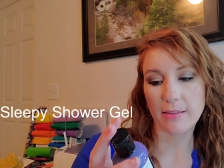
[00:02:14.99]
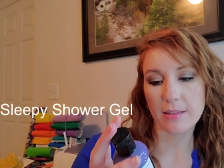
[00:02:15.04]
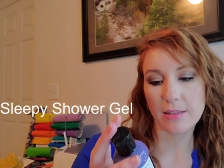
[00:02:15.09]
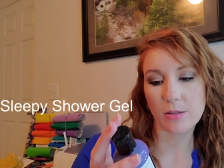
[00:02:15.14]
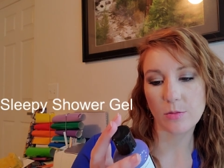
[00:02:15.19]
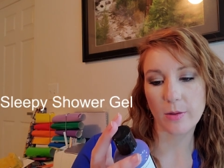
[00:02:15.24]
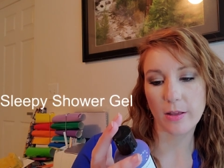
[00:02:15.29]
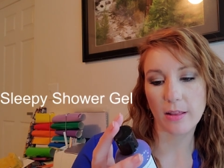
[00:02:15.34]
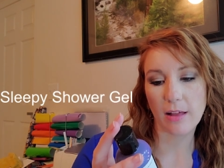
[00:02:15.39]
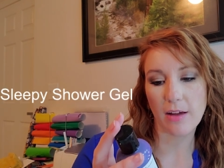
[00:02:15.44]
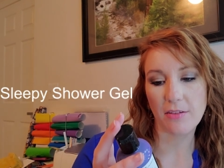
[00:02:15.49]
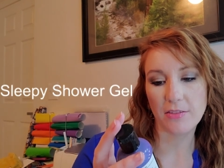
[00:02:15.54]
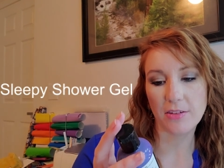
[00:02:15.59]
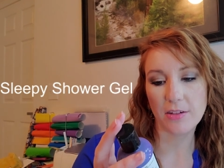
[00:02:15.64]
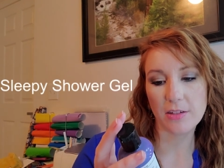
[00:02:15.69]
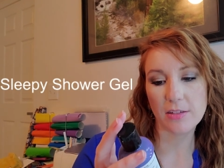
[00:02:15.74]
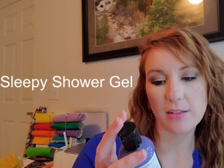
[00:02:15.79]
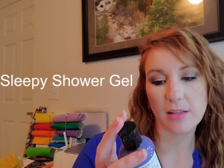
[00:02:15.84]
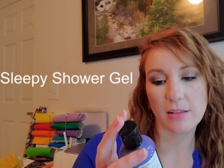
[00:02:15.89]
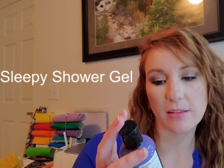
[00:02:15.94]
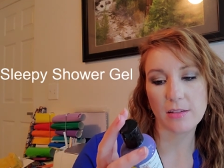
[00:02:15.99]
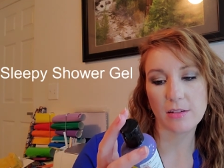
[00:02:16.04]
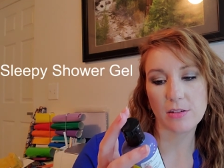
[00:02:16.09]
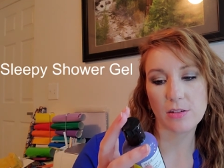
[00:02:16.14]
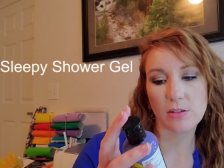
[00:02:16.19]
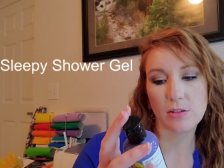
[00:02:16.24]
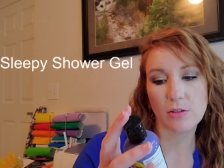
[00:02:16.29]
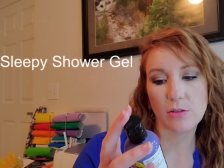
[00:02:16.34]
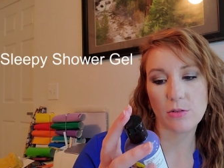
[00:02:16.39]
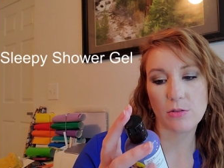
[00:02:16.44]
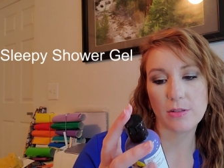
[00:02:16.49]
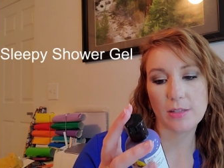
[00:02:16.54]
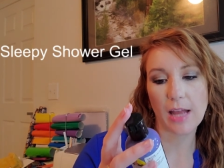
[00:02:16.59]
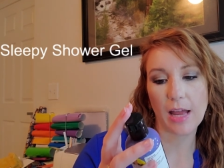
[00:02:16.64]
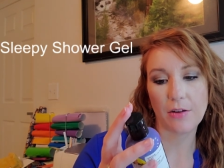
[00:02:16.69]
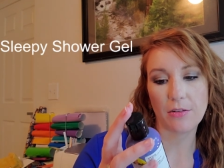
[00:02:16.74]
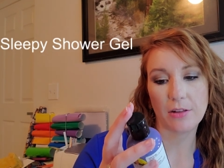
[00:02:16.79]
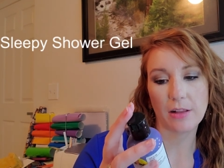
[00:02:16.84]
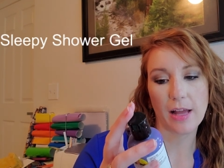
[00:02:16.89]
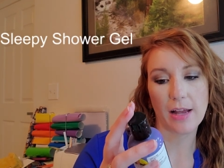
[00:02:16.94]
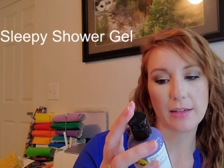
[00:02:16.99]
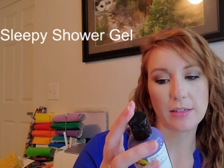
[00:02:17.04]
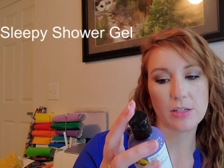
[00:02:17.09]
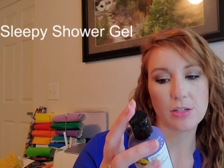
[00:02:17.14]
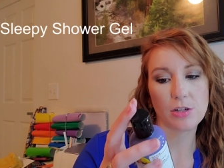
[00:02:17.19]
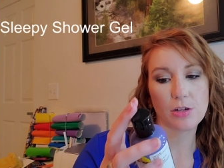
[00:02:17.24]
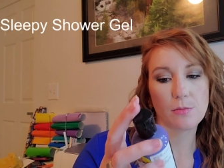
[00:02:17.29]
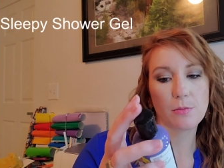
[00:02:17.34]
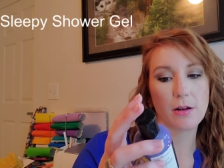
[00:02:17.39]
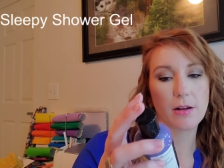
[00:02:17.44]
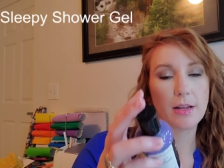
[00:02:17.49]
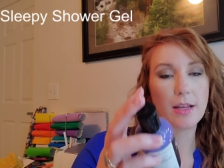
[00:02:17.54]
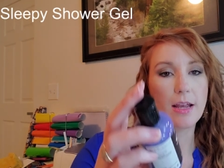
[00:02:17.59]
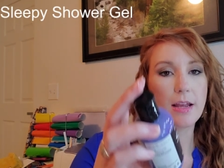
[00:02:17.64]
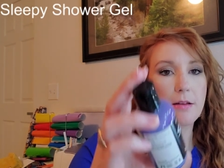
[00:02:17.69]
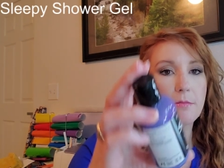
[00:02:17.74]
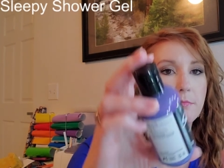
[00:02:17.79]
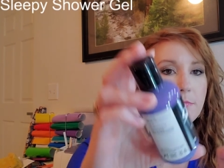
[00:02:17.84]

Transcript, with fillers: This sweet lavender substance soothes and relaxes your body and